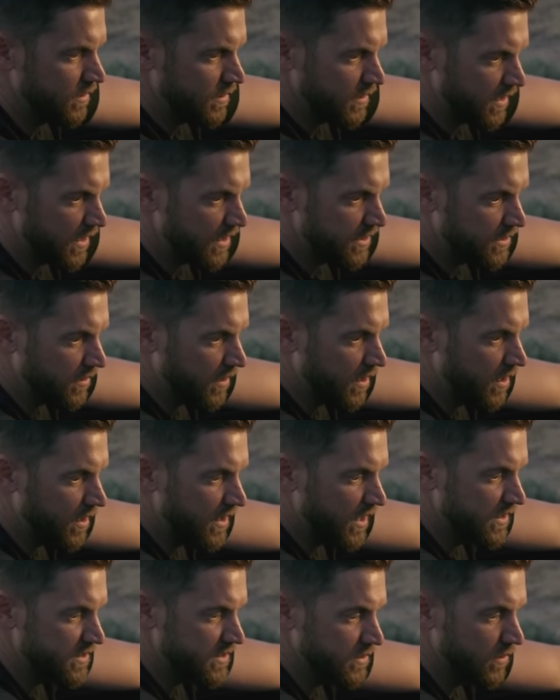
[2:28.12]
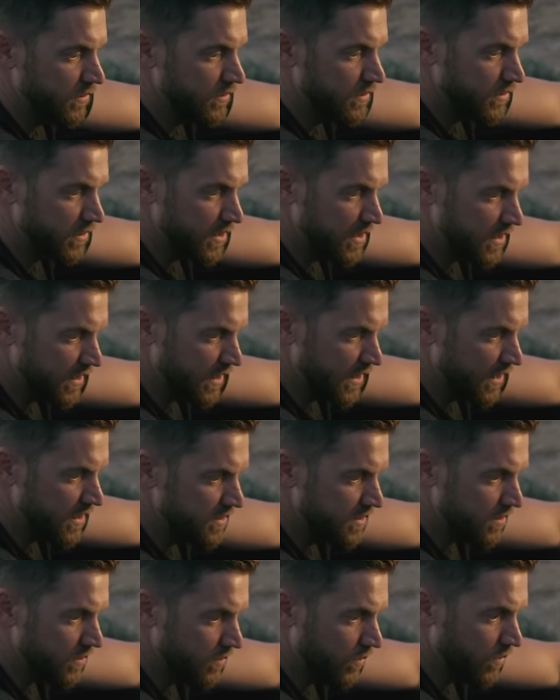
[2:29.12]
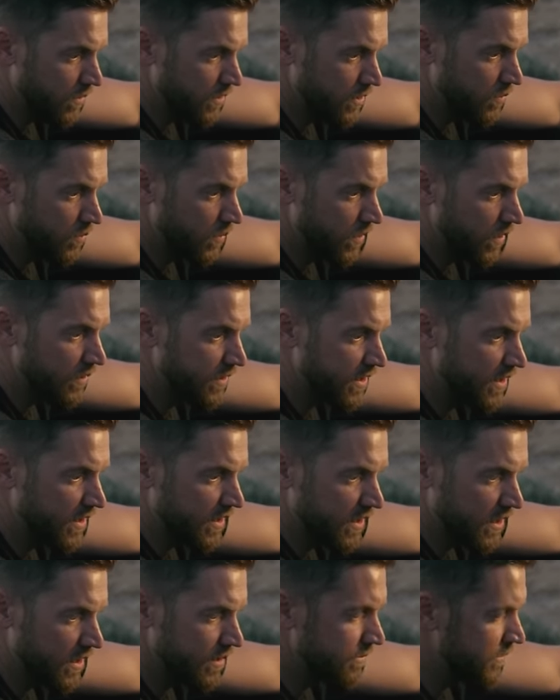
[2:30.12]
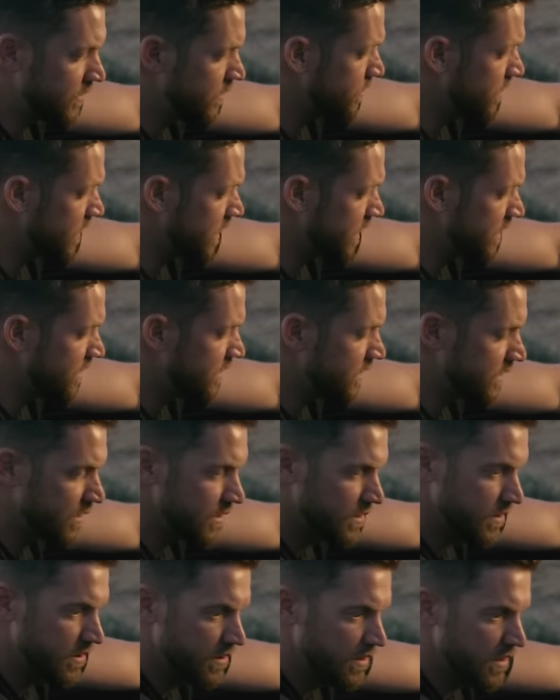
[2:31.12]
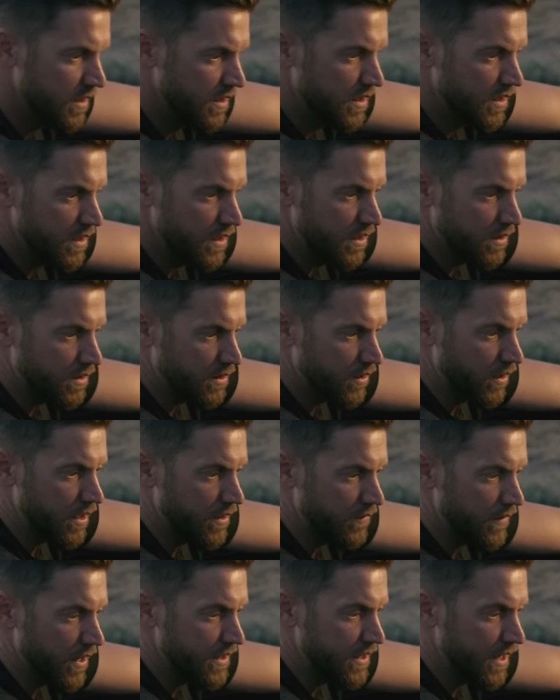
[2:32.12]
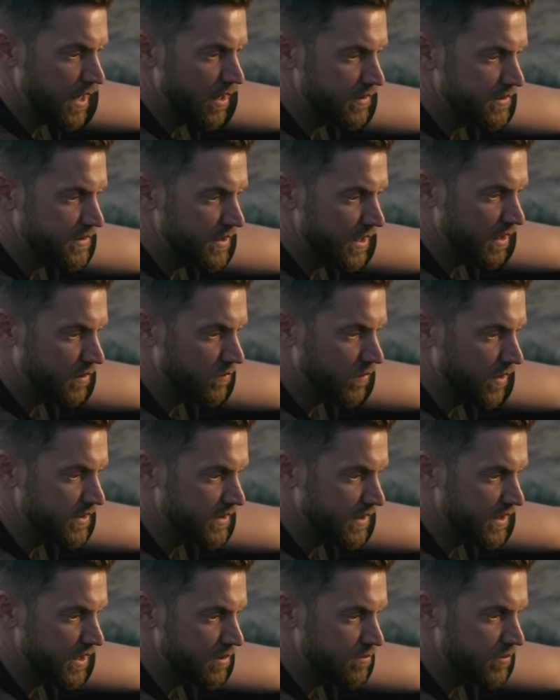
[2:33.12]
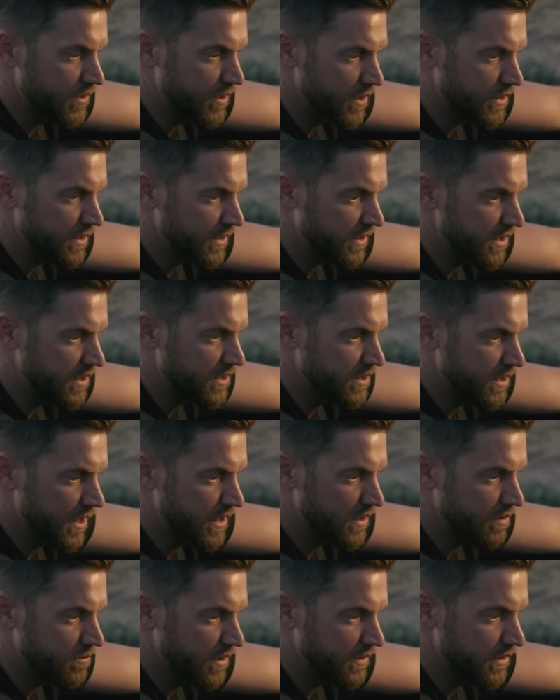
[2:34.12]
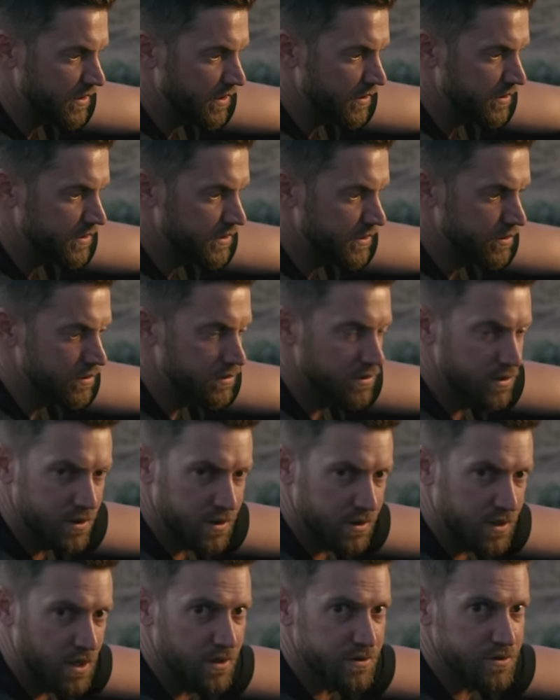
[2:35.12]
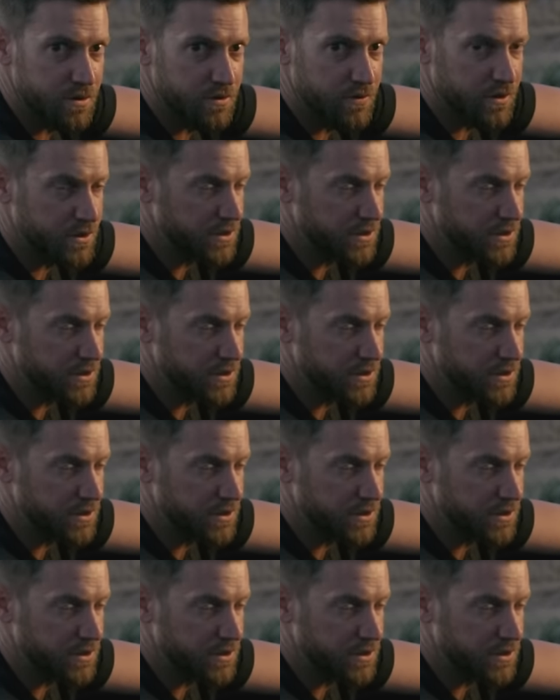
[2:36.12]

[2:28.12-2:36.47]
Each lock has its own unique key, so you'll, you will need to keep two keys. Go ahead right now and take one key and put it on your keychain and put the other two in the console of your